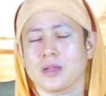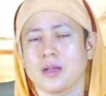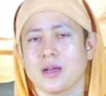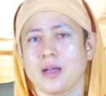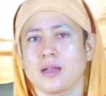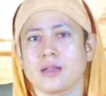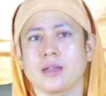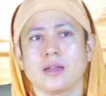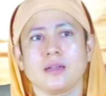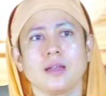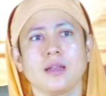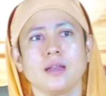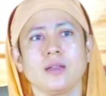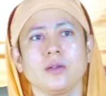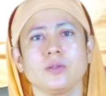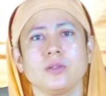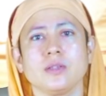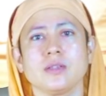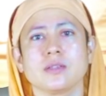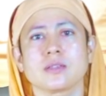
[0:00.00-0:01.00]
I can tell
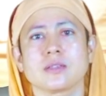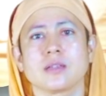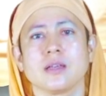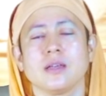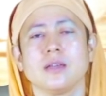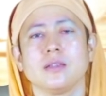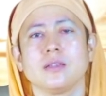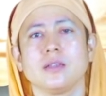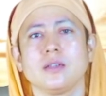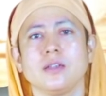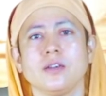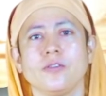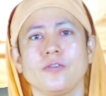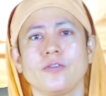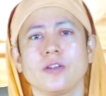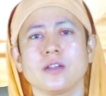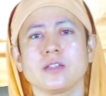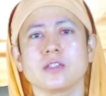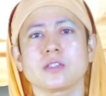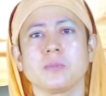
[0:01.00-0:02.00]
you this, the
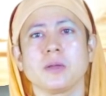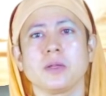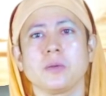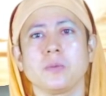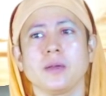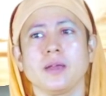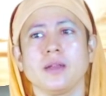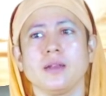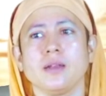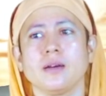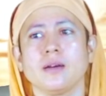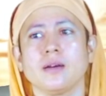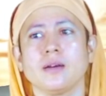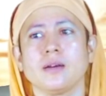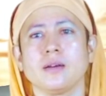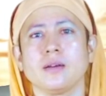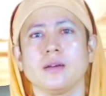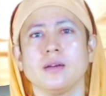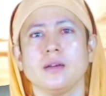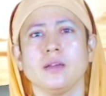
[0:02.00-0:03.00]
difference between
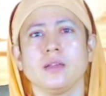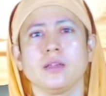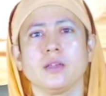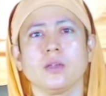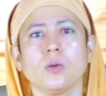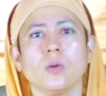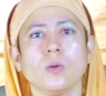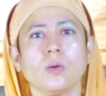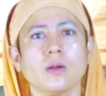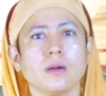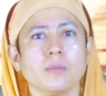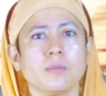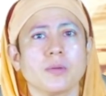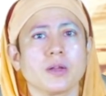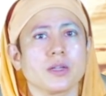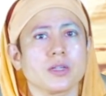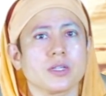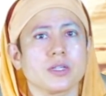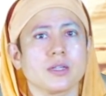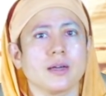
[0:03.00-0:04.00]
a yoga
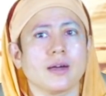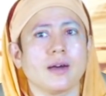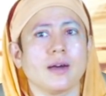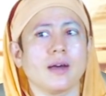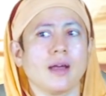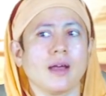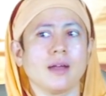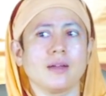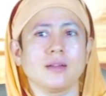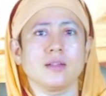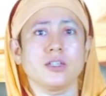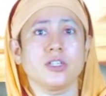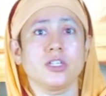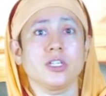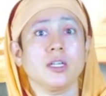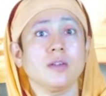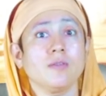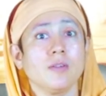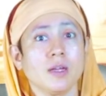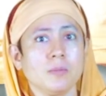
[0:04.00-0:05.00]
bhrashta and a
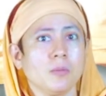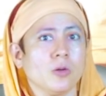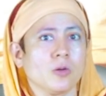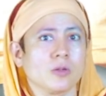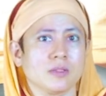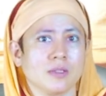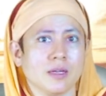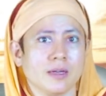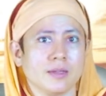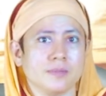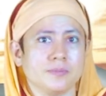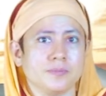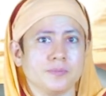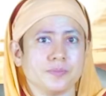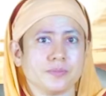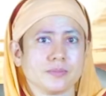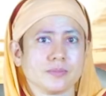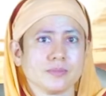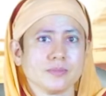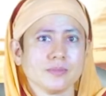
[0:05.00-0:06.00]
jivan mukta
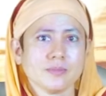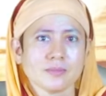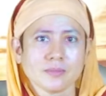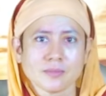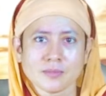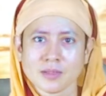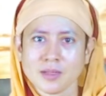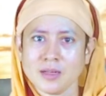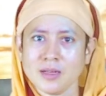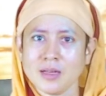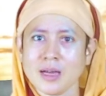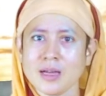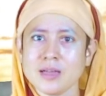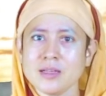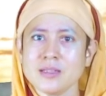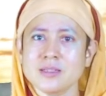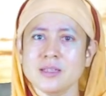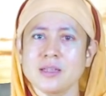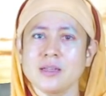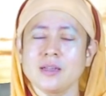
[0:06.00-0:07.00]

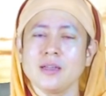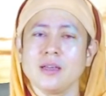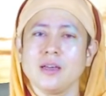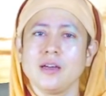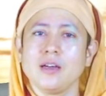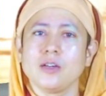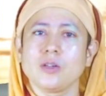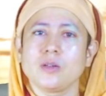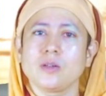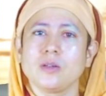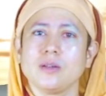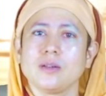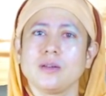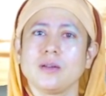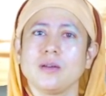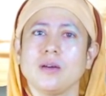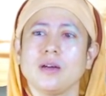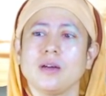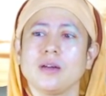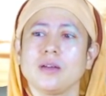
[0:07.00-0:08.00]
lies in
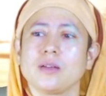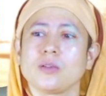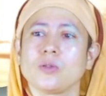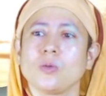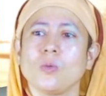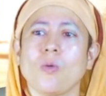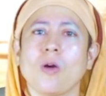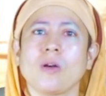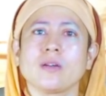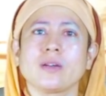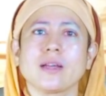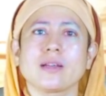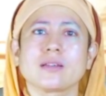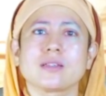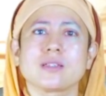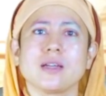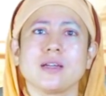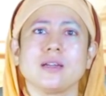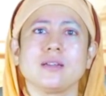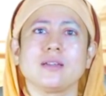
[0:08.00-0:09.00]
to what
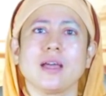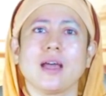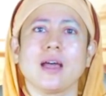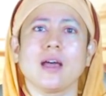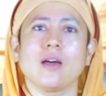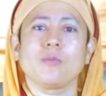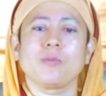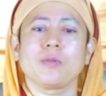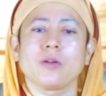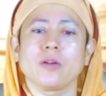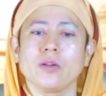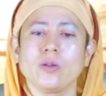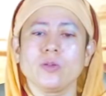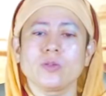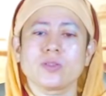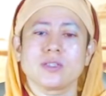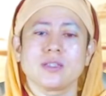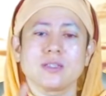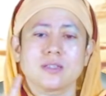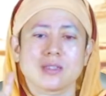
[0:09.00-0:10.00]
extent they have
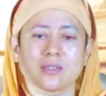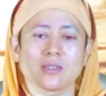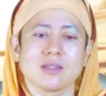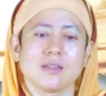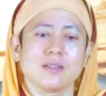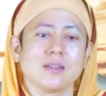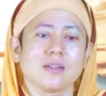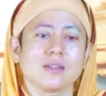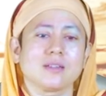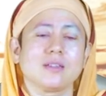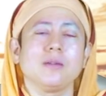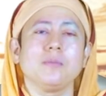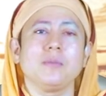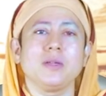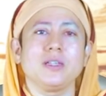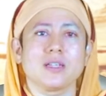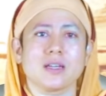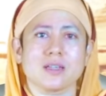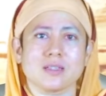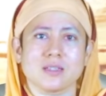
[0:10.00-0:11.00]
produced this Dagdha
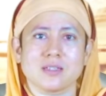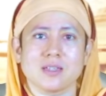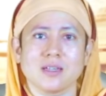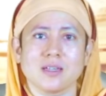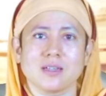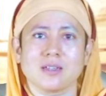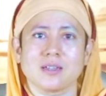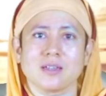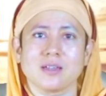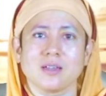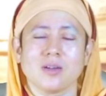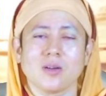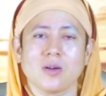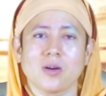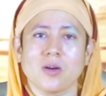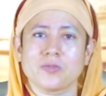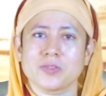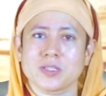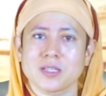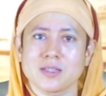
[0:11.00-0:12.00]
Bija state
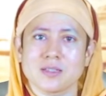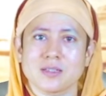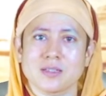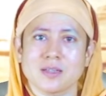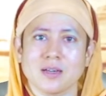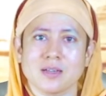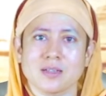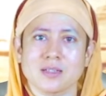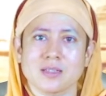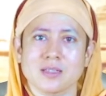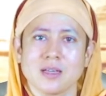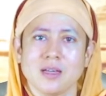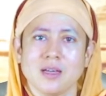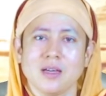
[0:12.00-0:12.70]
of sanskars.